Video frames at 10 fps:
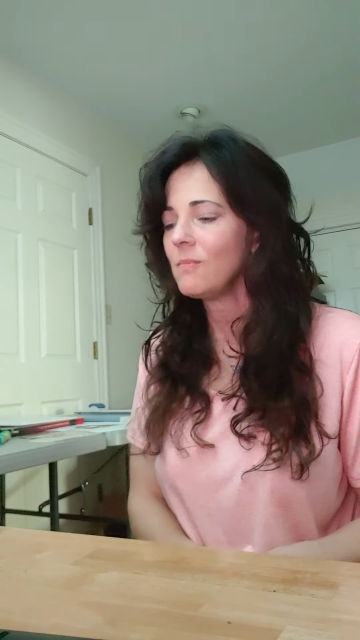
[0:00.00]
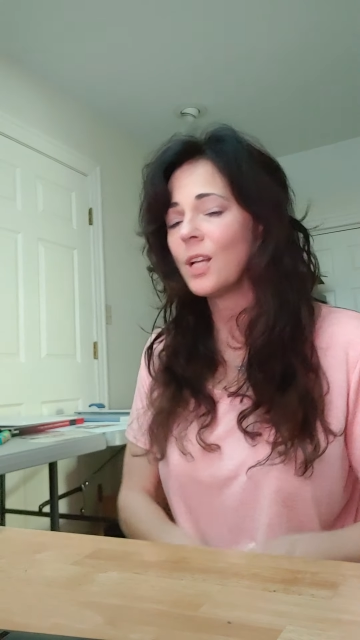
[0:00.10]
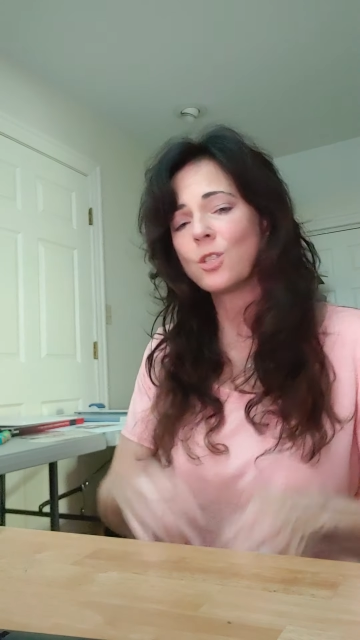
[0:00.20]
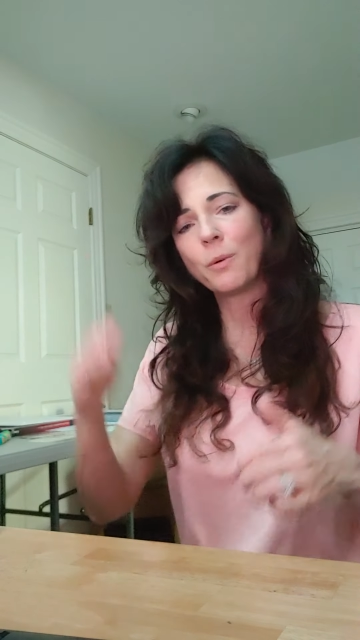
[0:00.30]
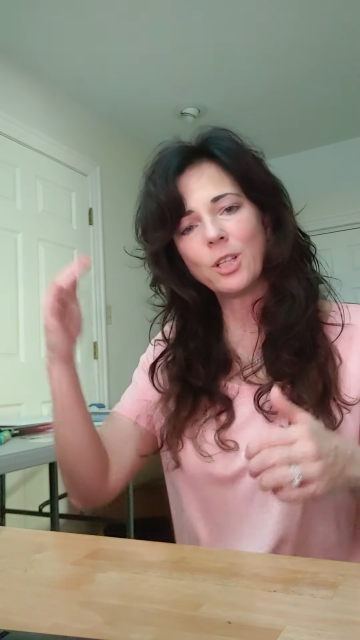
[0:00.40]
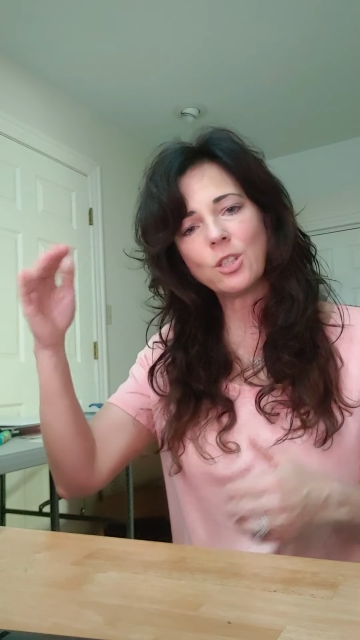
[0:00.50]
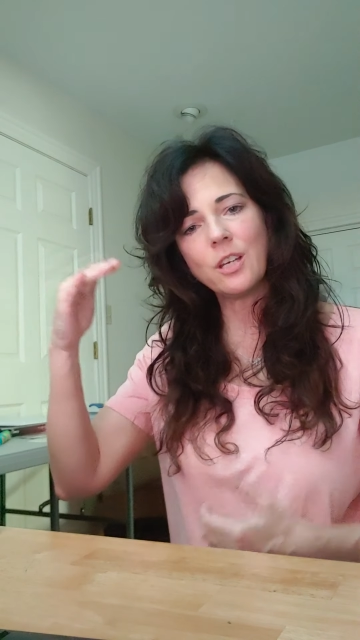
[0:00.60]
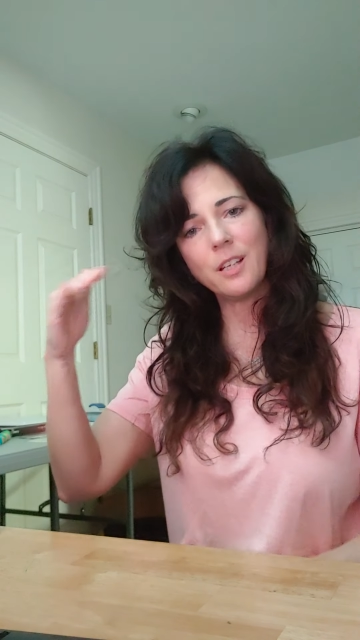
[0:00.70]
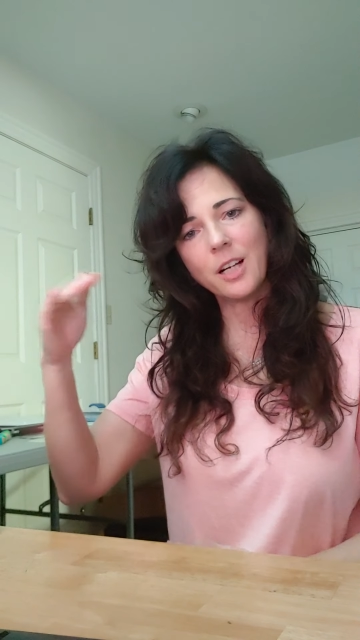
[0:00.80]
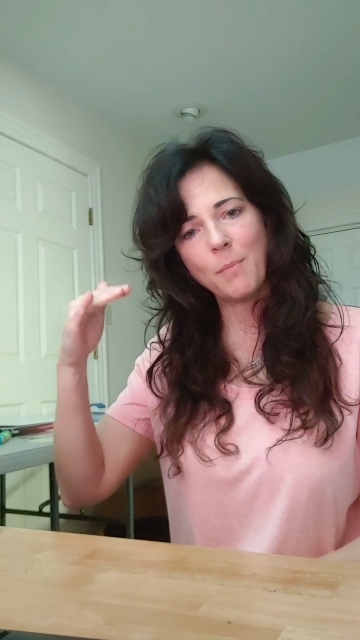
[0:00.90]
So we looked
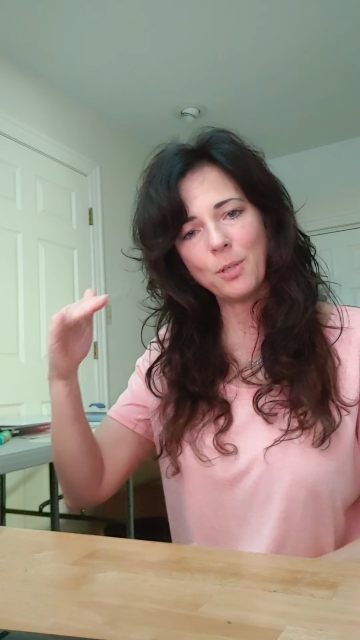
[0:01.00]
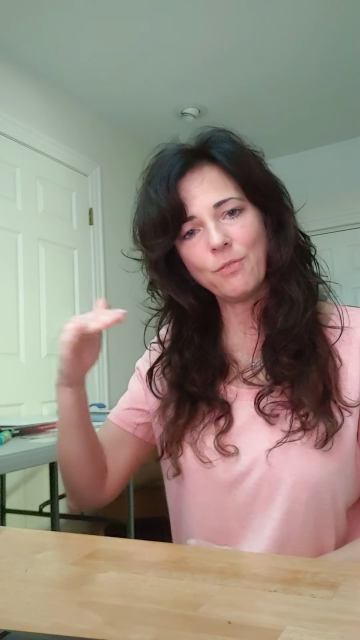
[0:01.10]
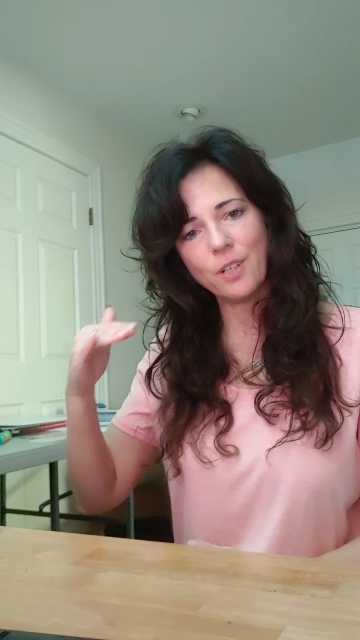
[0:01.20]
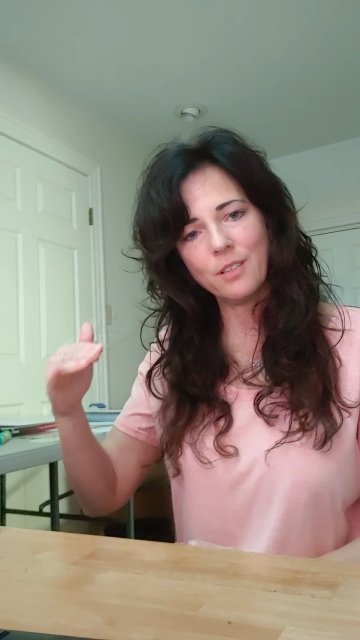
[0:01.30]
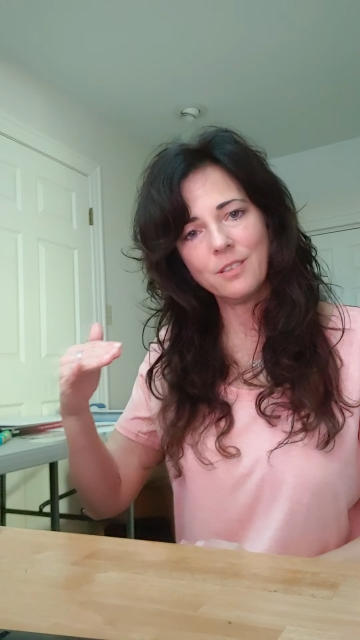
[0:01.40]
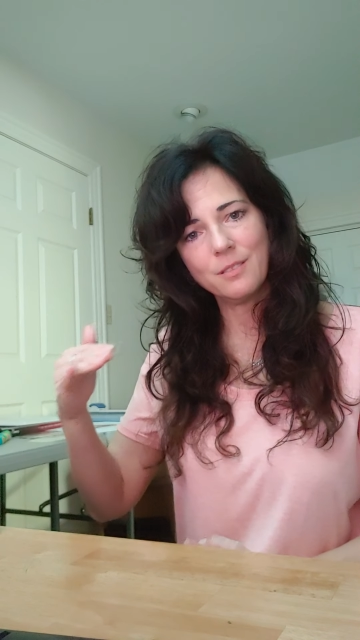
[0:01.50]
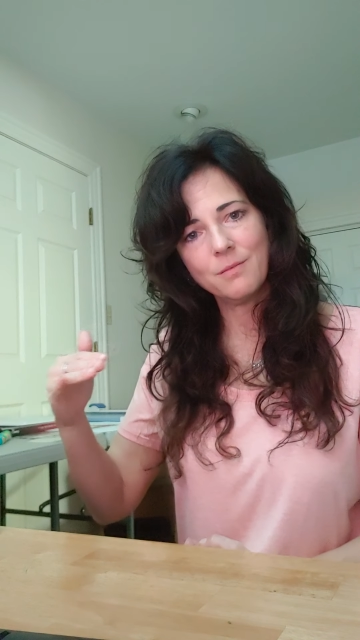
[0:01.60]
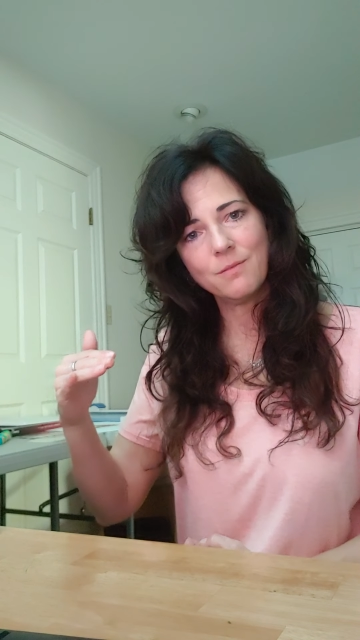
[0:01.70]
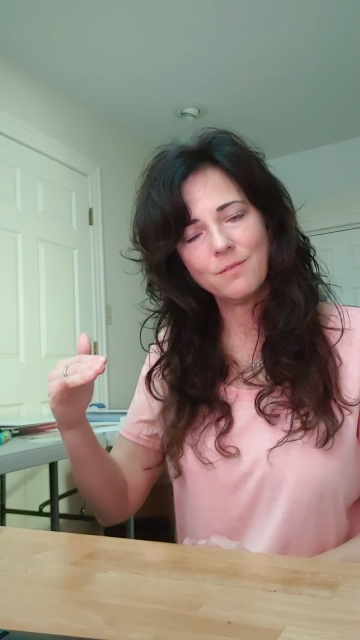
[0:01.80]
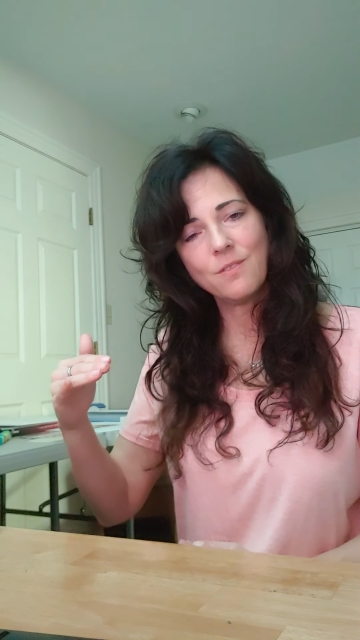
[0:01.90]
at a couple different
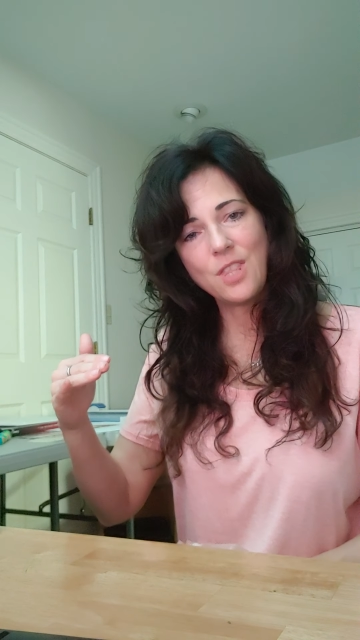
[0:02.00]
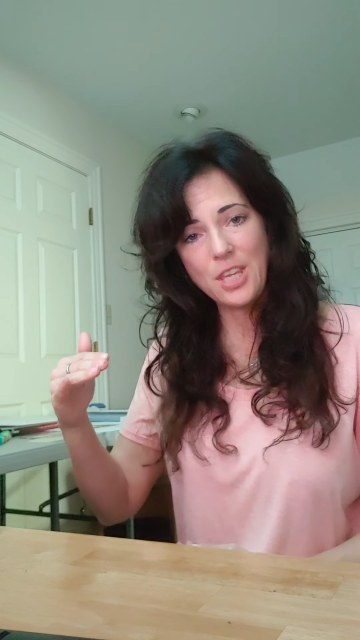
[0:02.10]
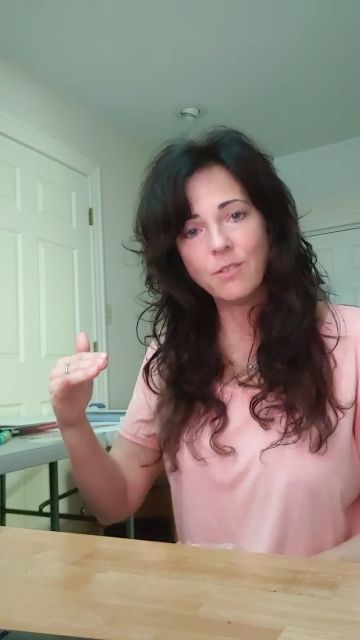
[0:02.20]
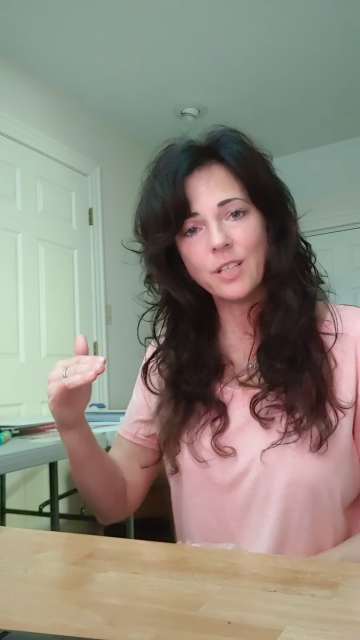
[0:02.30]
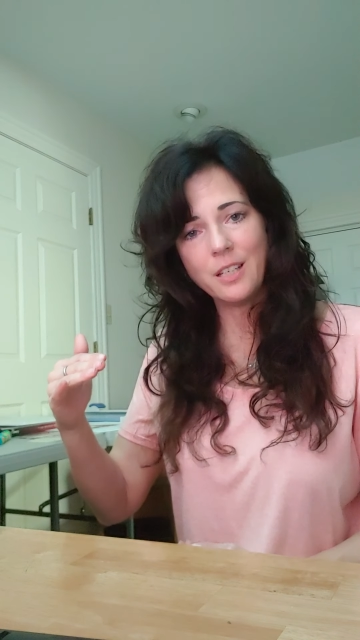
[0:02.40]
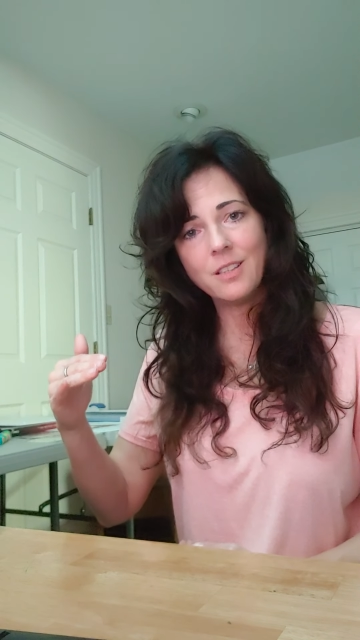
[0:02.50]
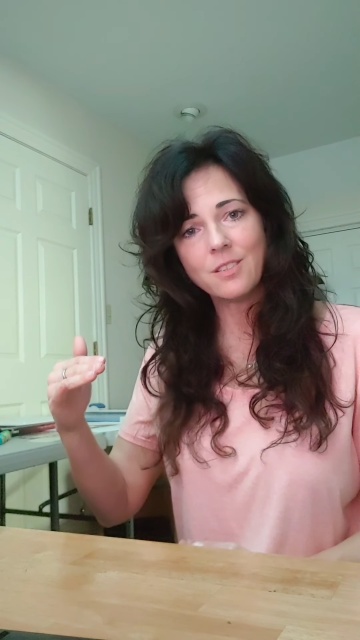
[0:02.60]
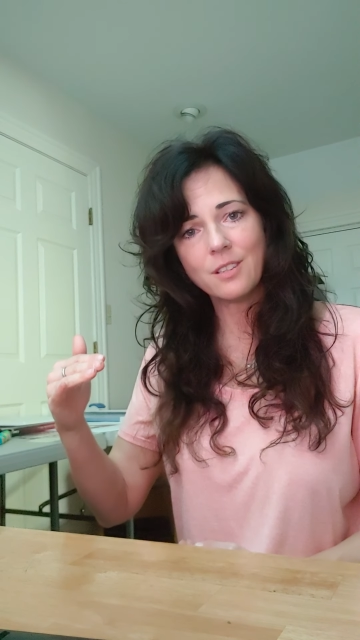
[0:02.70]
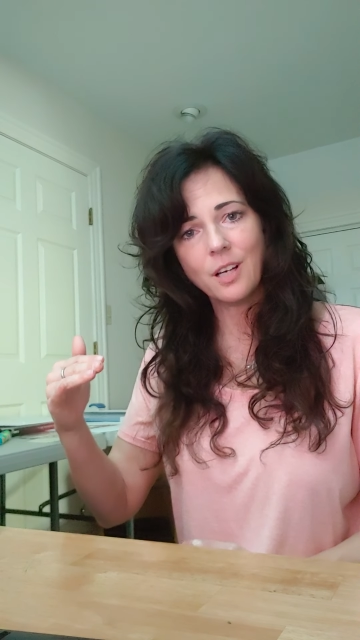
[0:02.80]
theories